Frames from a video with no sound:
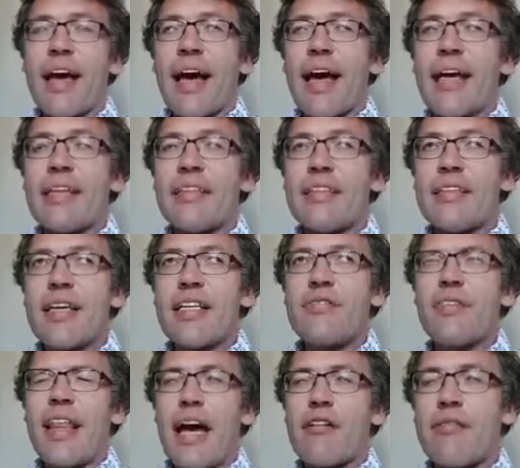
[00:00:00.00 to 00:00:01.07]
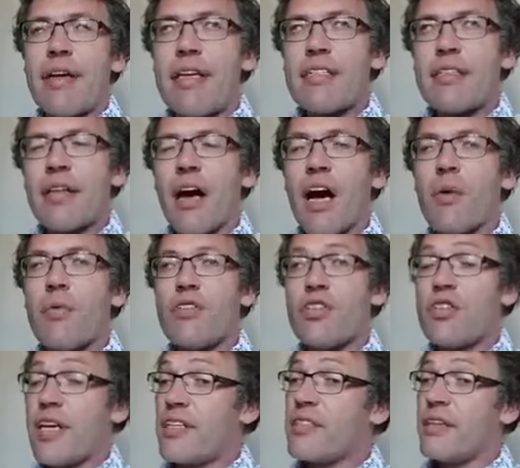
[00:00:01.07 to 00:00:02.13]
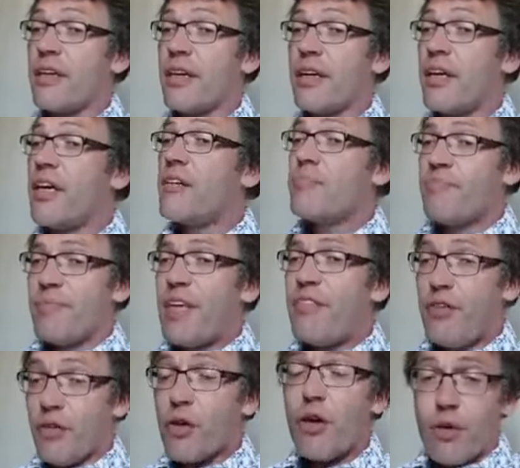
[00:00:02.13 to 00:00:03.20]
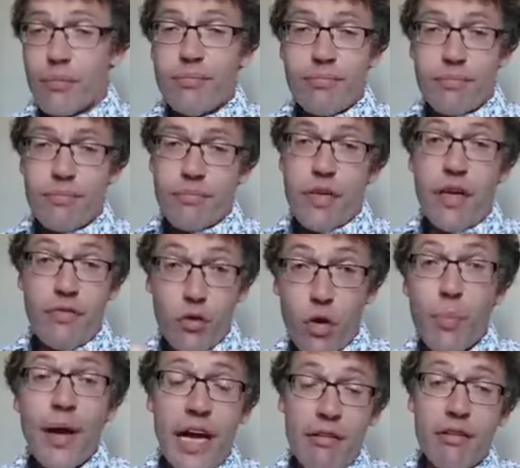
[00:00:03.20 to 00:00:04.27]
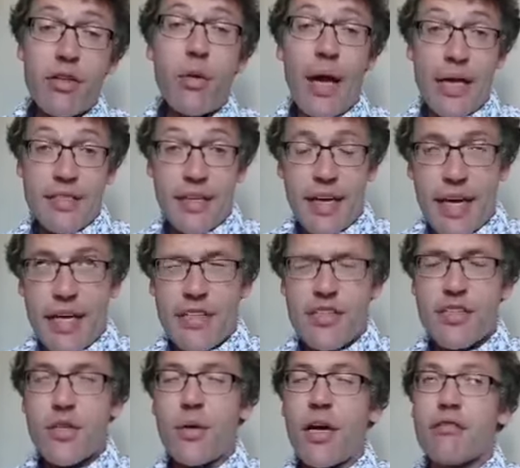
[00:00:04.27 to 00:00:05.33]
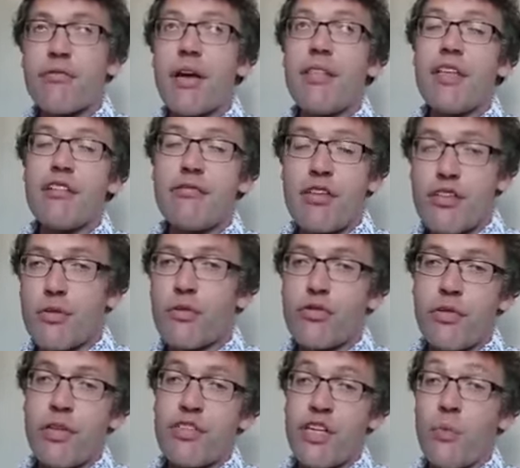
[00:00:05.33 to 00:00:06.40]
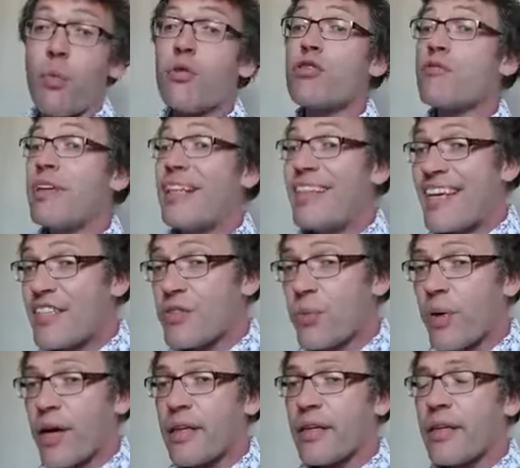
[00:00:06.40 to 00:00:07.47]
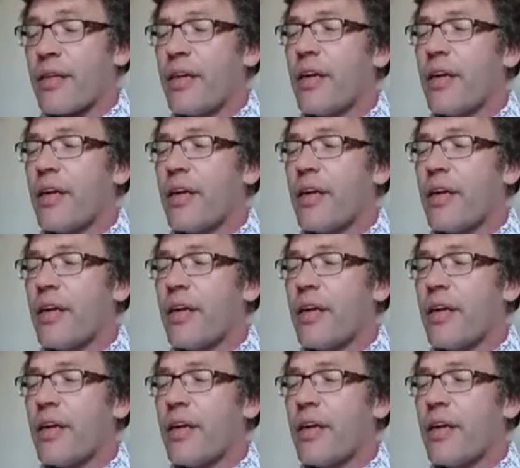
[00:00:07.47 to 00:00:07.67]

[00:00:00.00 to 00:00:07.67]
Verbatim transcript: And it's for that reason that I would suggest that if you got if you're a parent who has kids who have read the original trilogy and want to read this one,